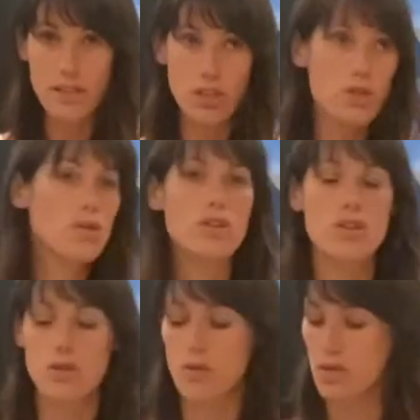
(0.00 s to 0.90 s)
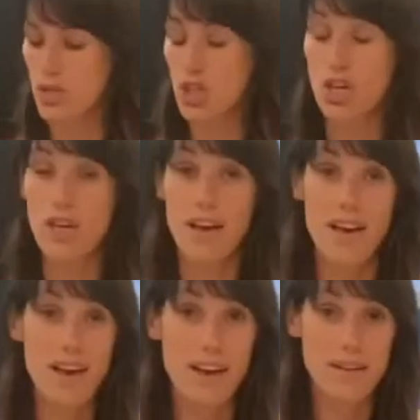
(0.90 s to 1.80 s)
Like you can use chia
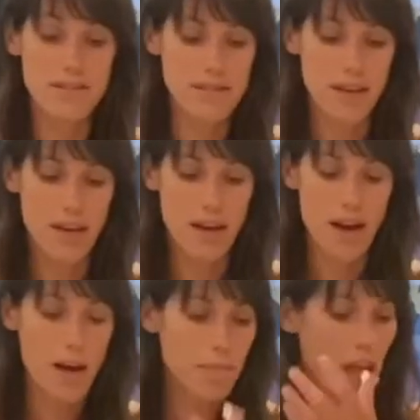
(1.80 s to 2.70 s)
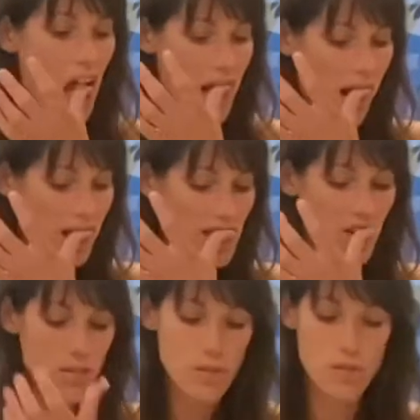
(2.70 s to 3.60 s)
eggs. You
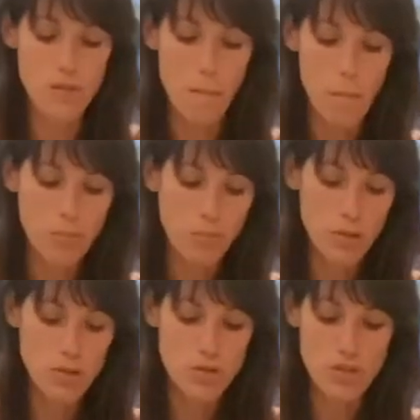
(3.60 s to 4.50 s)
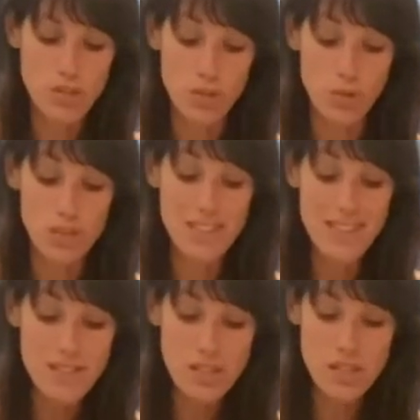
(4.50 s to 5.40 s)
can use nutritional
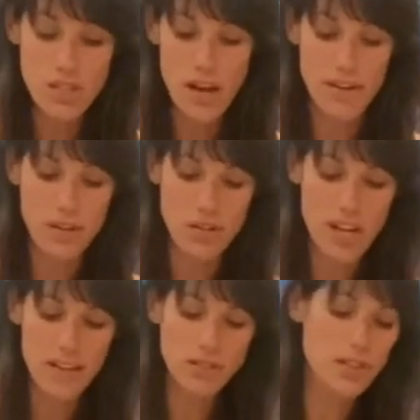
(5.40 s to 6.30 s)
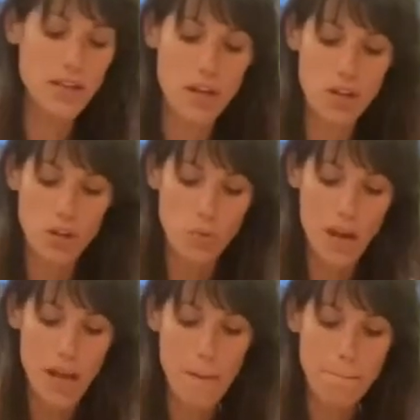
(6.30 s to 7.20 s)
yeast. I know that that's like a good
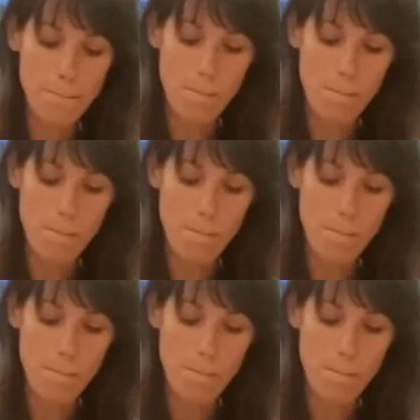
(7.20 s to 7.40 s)
way.